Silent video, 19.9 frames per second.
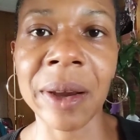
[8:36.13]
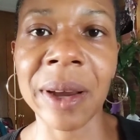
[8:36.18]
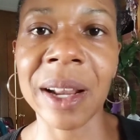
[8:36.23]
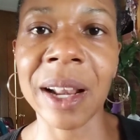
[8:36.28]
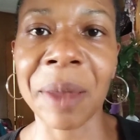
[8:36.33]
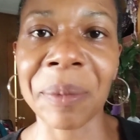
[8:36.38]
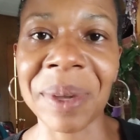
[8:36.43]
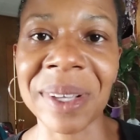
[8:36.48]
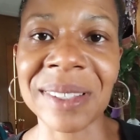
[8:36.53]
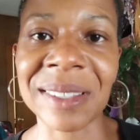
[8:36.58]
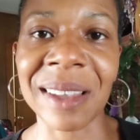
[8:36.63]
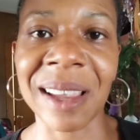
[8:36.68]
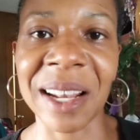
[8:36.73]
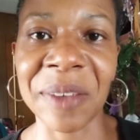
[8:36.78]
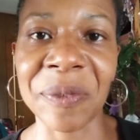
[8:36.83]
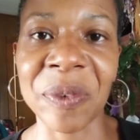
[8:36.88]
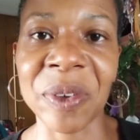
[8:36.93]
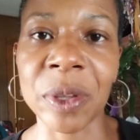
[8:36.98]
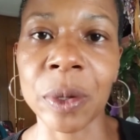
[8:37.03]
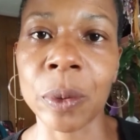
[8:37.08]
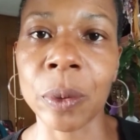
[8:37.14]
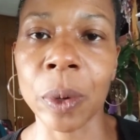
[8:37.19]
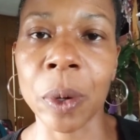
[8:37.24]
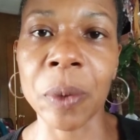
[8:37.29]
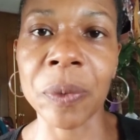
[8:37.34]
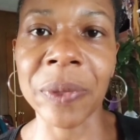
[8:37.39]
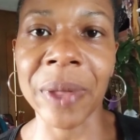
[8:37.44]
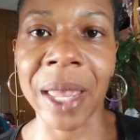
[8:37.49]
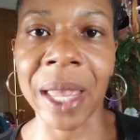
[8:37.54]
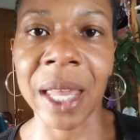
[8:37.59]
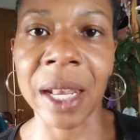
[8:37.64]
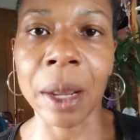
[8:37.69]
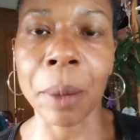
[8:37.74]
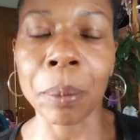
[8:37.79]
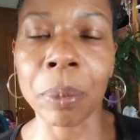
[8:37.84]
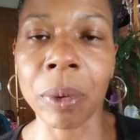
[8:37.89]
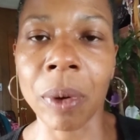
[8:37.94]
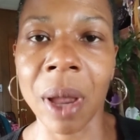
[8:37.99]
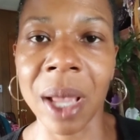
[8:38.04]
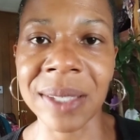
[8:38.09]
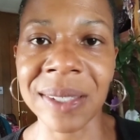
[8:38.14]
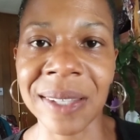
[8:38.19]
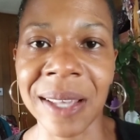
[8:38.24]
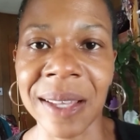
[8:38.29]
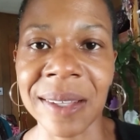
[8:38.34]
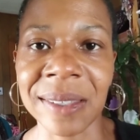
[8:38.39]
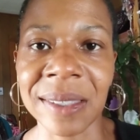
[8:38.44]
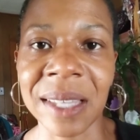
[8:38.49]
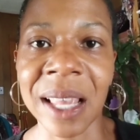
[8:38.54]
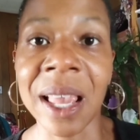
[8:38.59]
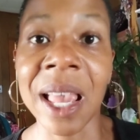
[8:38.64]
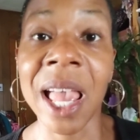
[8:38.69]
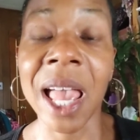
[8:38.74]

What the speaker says: and I'm excited for the growth and process